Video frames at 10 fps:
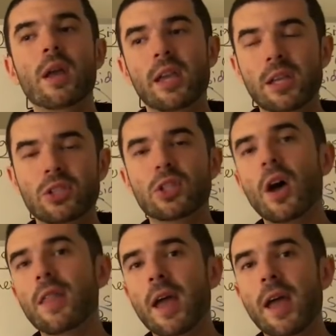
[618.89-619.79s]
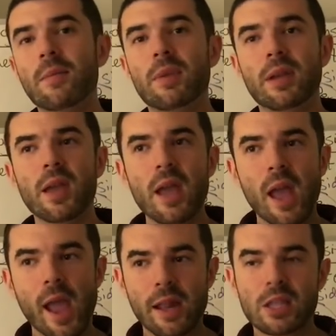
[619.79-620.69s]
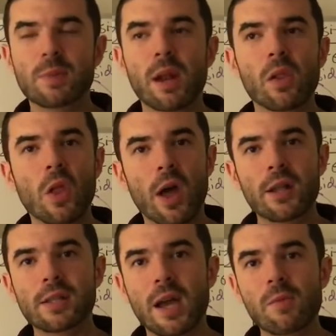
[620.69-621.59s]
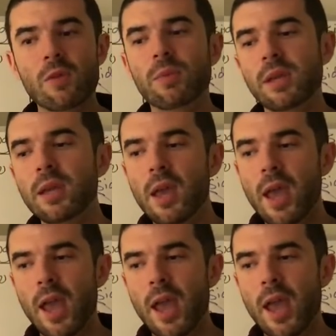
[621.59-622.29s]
He saw that in me and he spent a lot of time with me,